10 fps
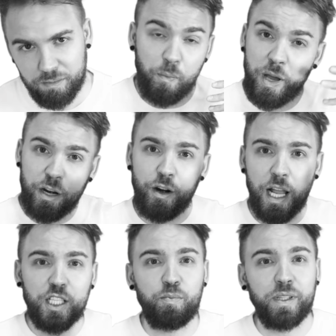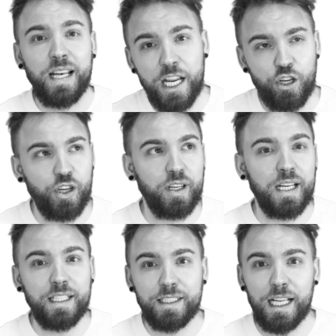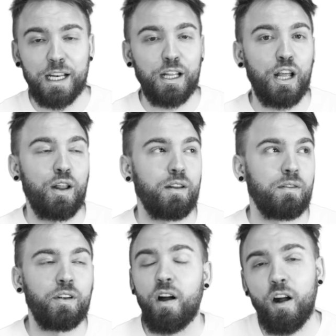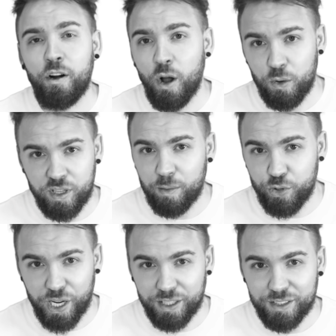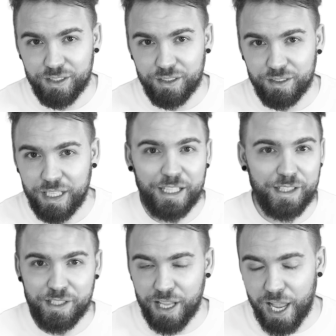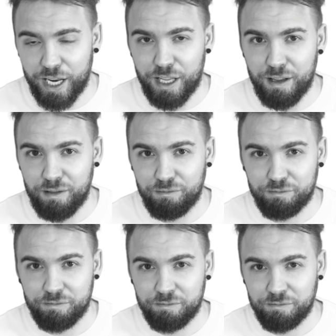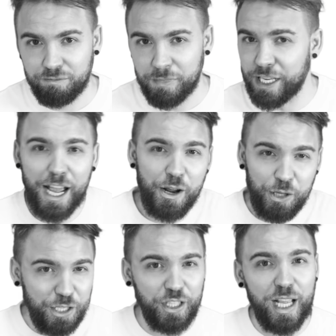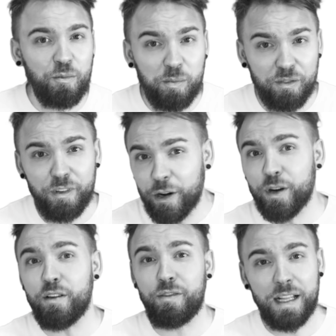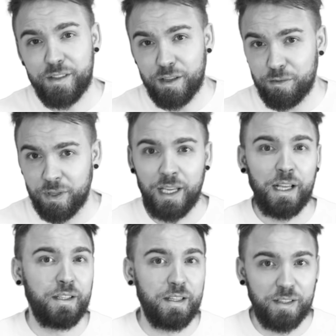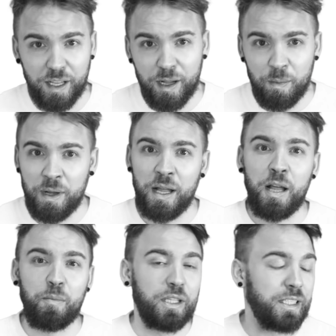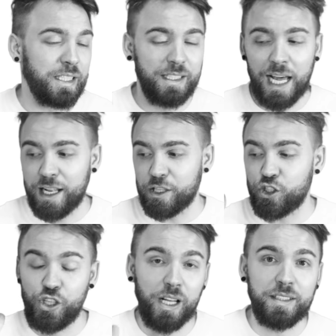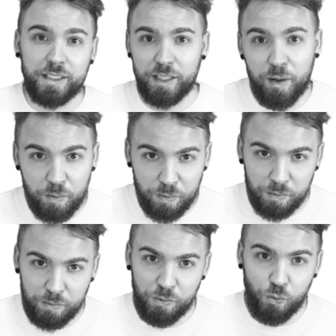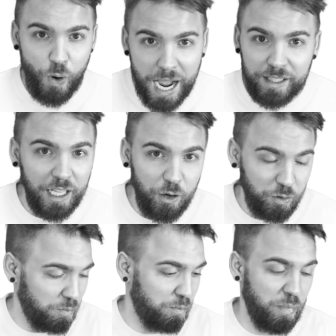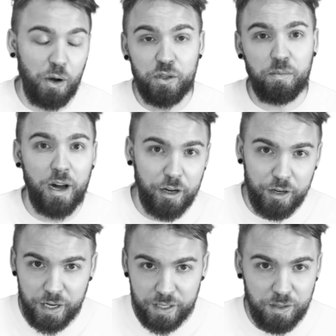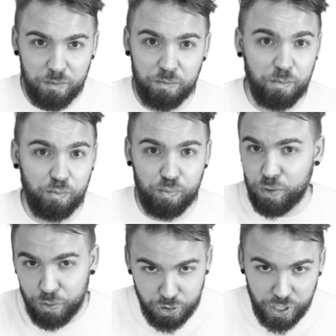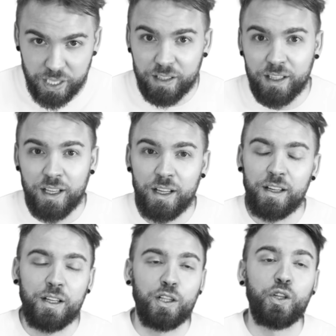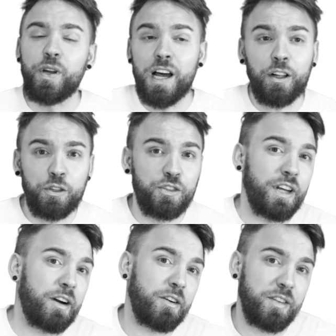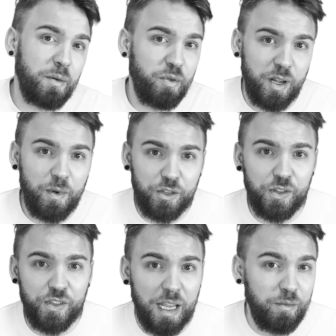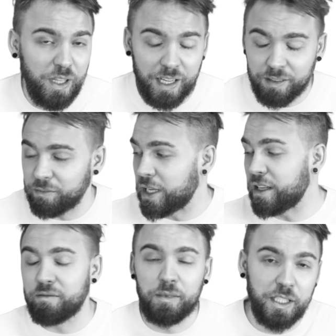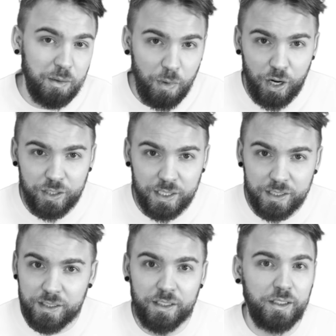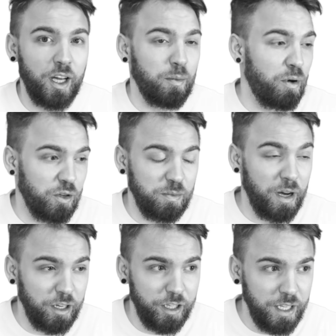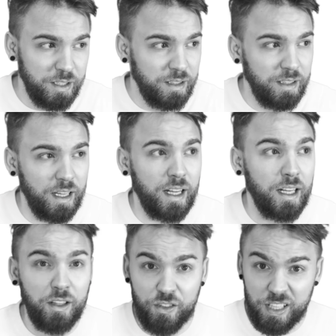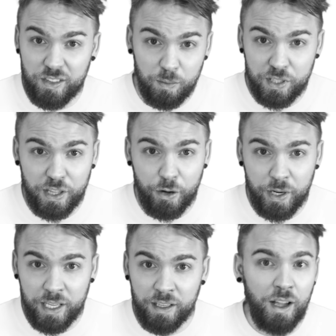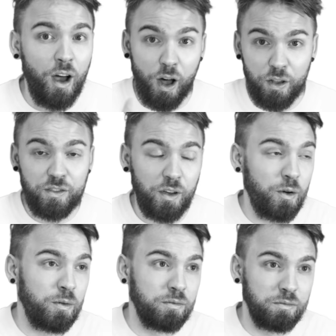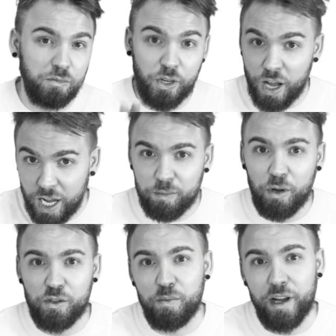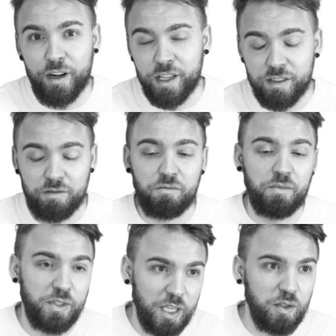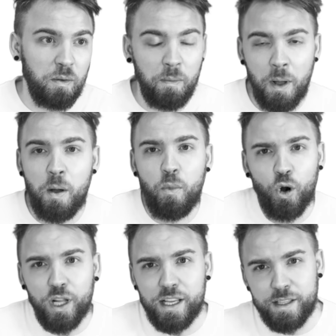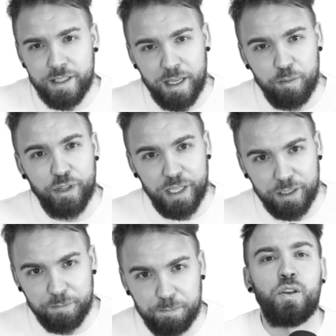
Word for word: The better explanation is that there are no subjects in society. And I know this claim will be very offensive to some, but this is not just some whacked out postmodernist bullshit. Louis Althusser said pretty much the same thing, and he's a Marxist, not a postmodernist. Systems theory, also not postmodernist, says more or less the same thing.